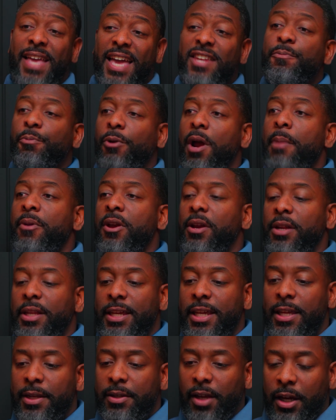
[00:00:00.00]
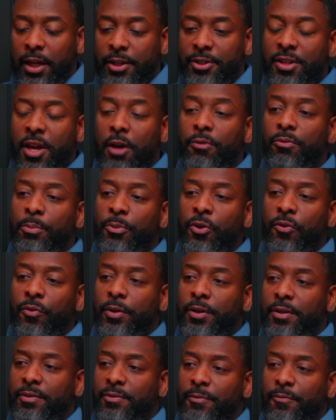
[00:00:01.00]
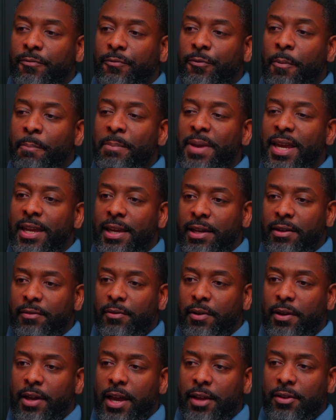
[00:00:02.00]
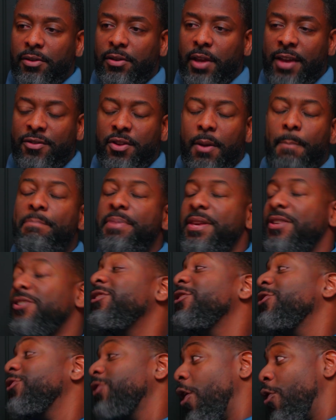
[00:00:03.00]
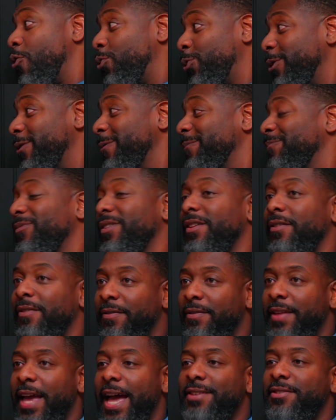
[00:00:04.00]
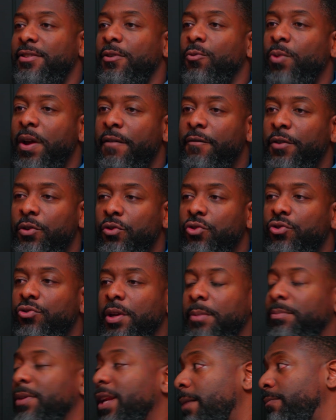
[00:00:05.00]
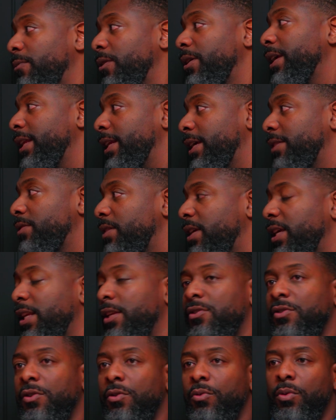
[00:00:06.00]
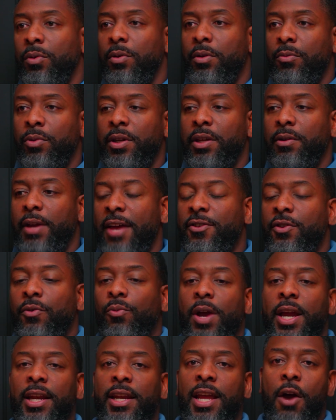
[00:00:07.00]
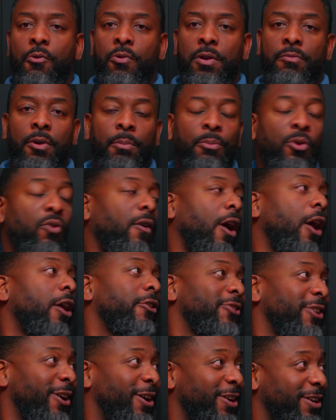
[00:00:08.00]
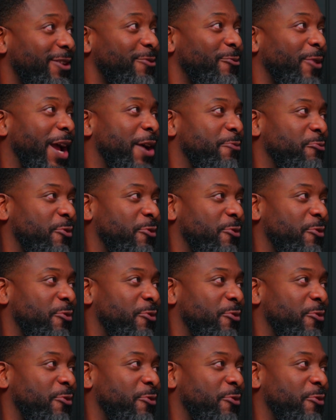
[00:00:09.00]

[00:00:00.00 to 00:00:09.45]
That's primarily it. Junk removal for me as a business owner. That's a revenue stream that I'm looking into getting to. As of right now, we remove our junk, right?